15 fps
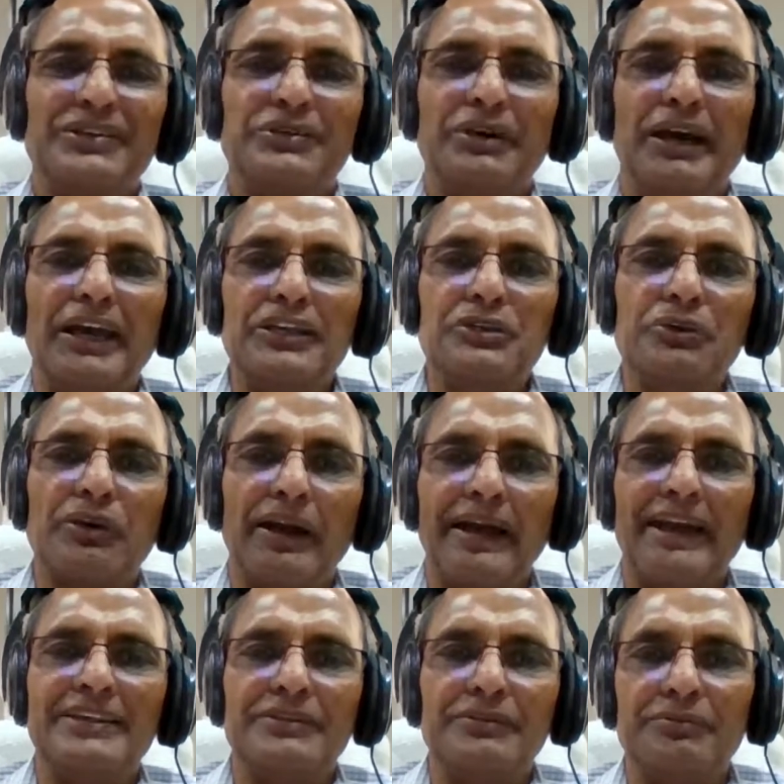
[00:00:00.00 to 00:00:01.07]
So as you
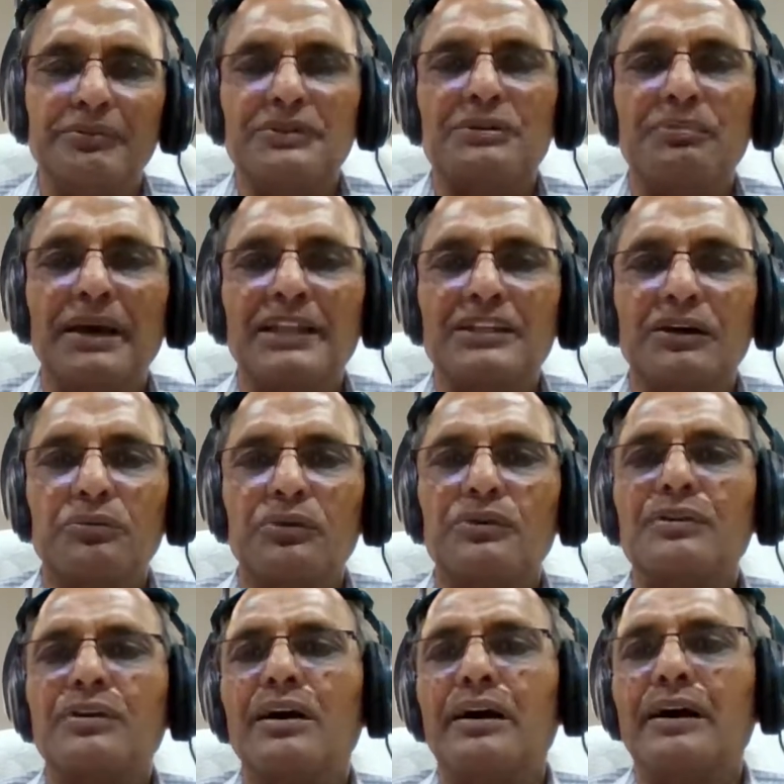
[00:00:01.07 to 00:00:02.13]
rise, Mr. Mehta
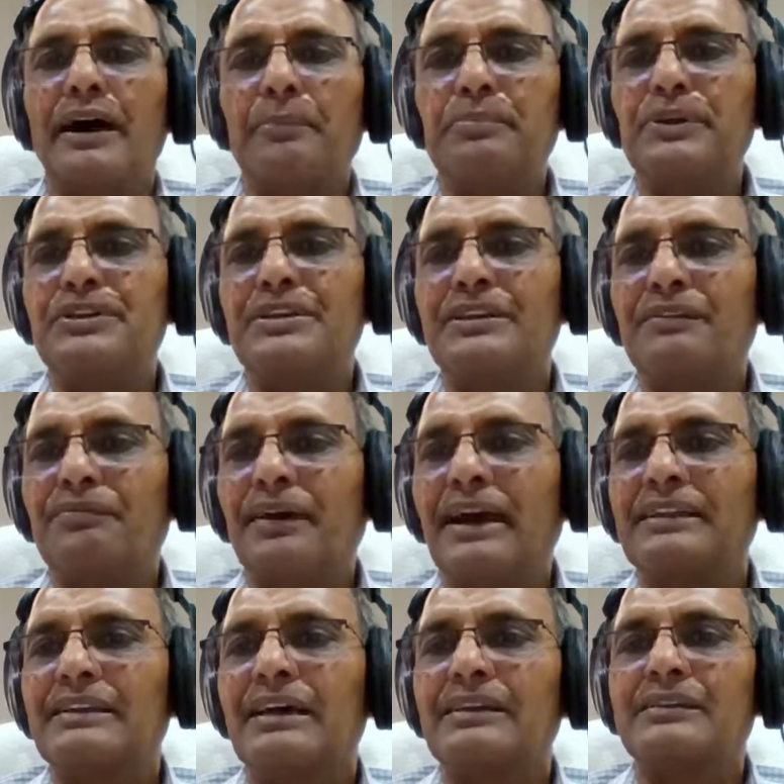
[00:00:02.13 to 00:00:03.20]
would appreciate the
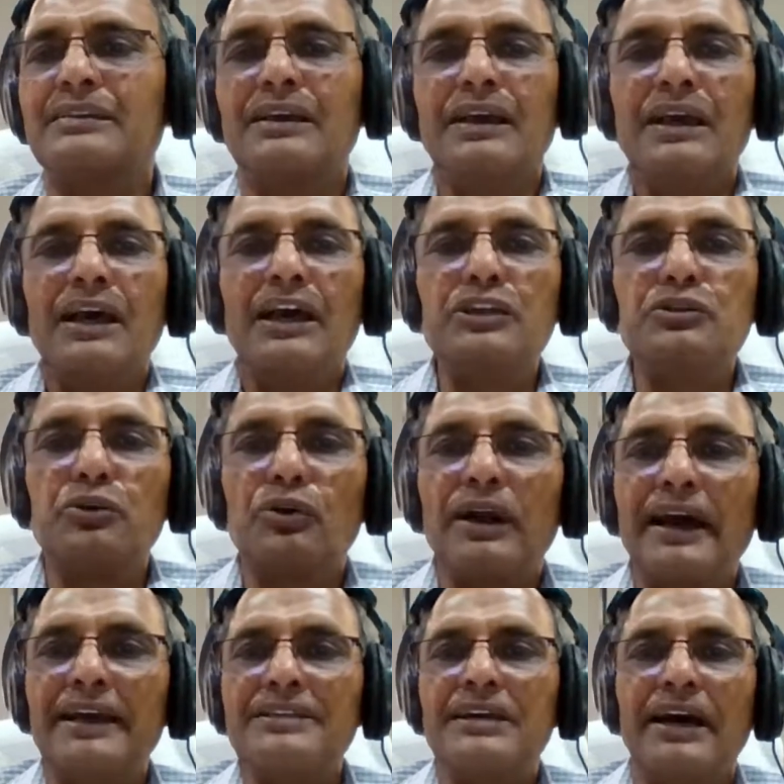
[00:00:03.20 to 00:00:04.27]
fact that as you
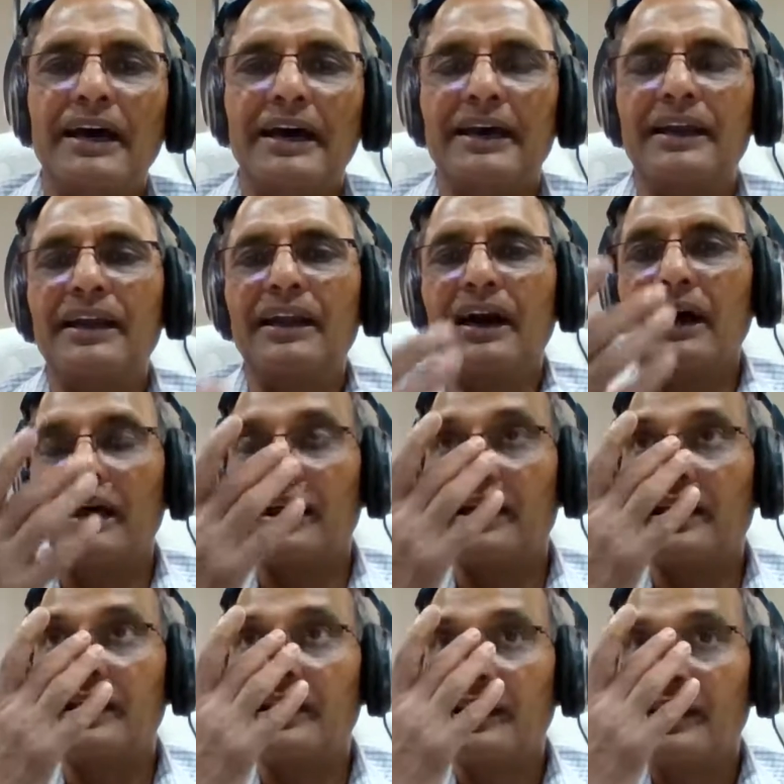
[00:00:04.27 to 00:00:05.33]
rise higher and
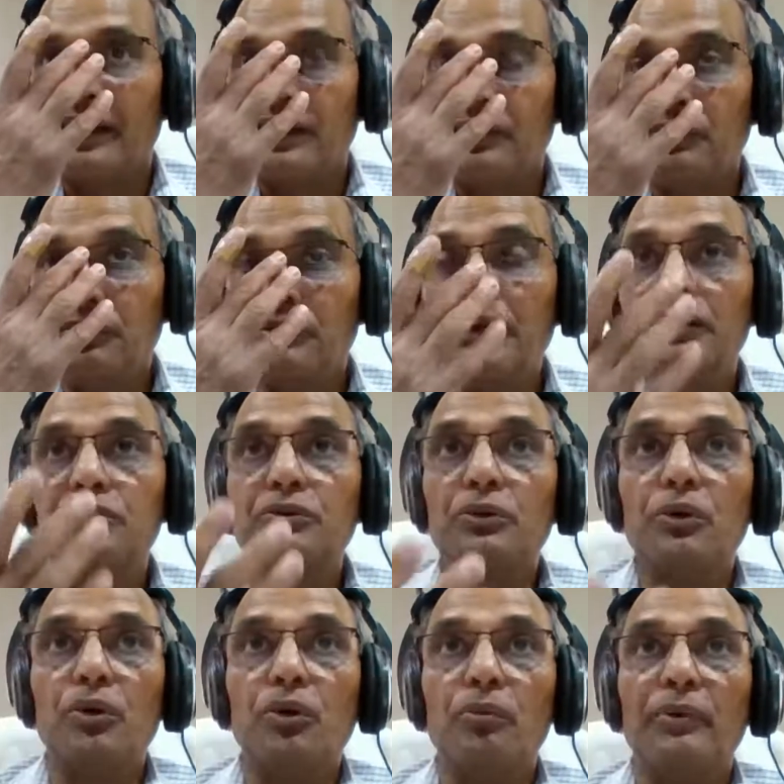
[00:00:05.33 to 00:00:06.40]
higher, you get to
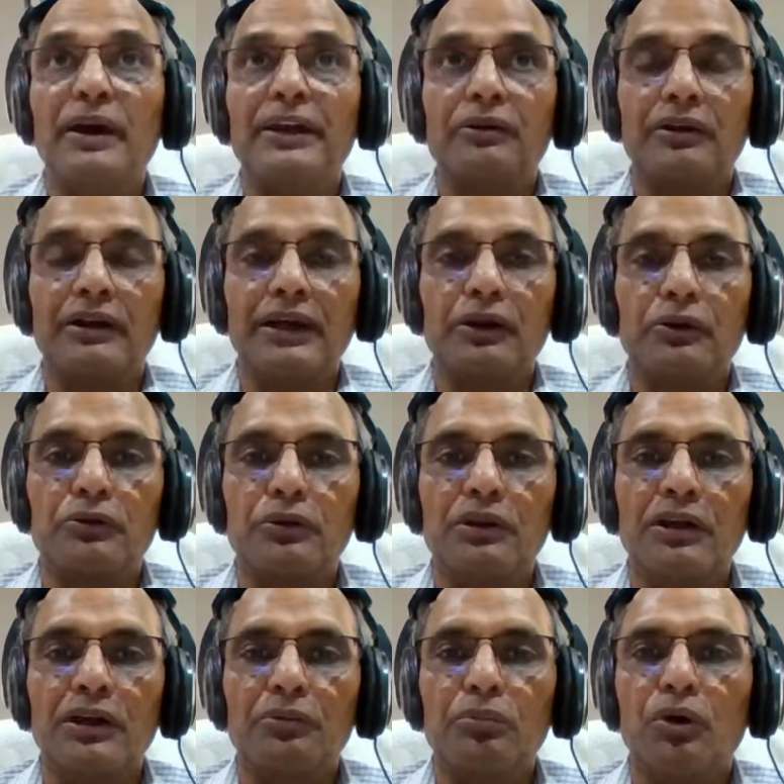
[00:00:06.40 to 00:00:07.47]
know, oh my God, I got to
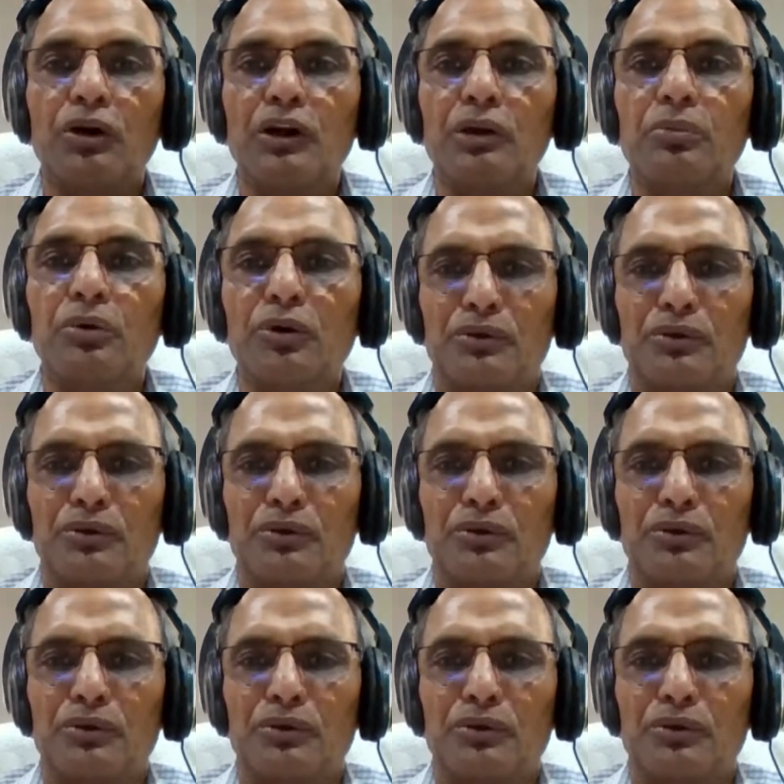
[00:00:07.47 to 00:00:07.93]
learn more and